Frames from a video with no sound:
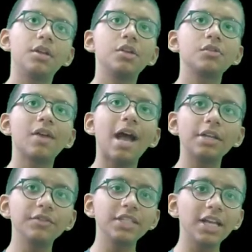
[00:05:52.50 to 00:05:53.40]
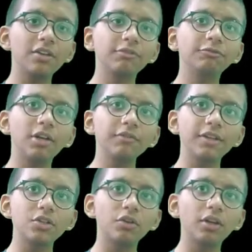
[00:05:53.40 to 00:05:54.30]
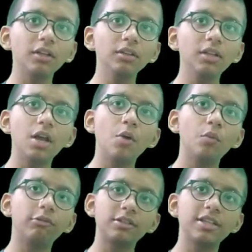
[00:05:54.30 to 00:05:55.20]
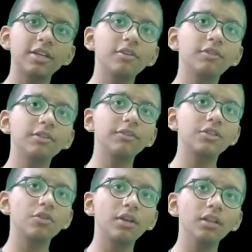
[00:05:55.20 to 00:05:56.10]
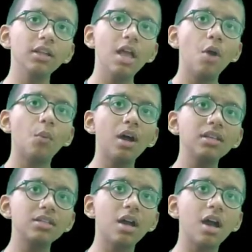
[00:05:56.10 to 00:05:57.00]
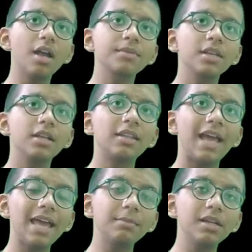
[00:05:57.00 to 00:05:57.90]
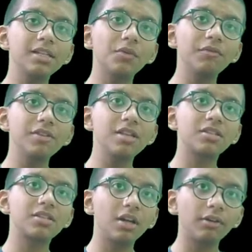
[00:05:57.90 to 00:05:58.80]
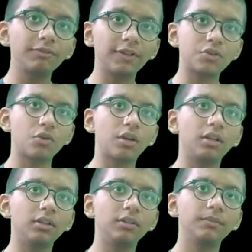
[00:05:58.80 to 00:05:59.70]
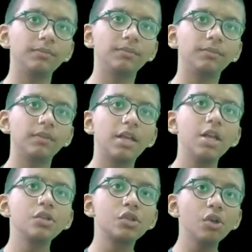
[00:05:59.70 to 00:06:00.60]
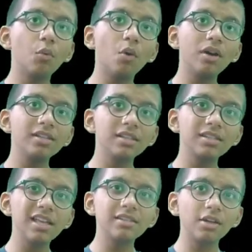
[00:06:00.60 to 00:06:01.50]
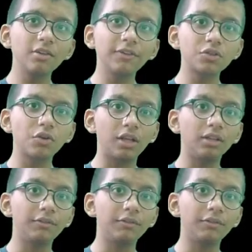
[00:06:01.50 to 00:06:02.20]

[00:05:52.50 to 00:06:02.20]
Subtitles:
So how do we take out of 1 factorial? For taking out of 1 factorial, 1 times the n minus 1, which is 0 factorial. So what is the 0 factorial?